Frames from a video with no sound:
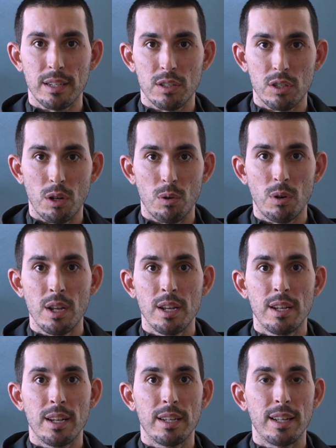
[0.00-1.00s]
So
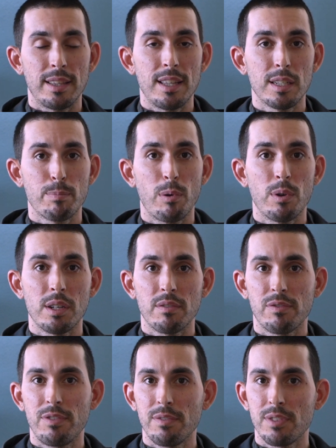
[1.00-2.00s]
at this point,
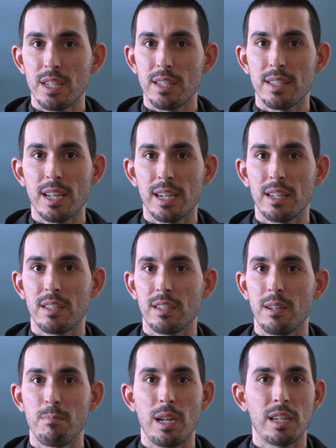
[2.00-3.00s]
15 seconds
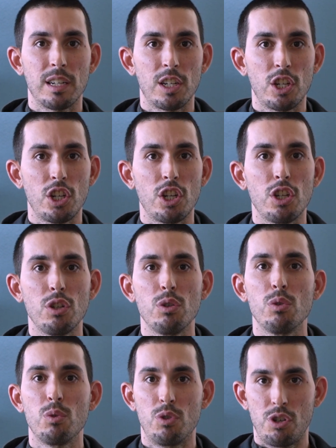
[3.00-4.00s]
can make a
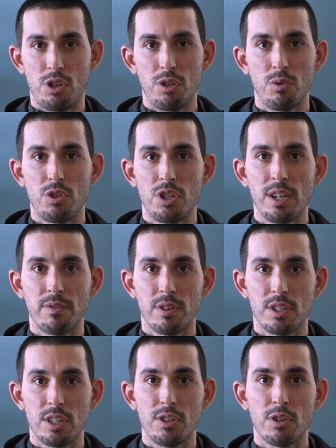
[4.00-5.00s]
huge
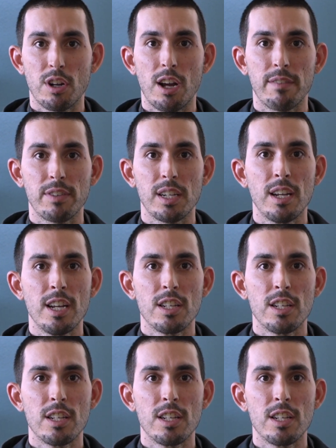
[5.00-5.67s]
difference in your coffee,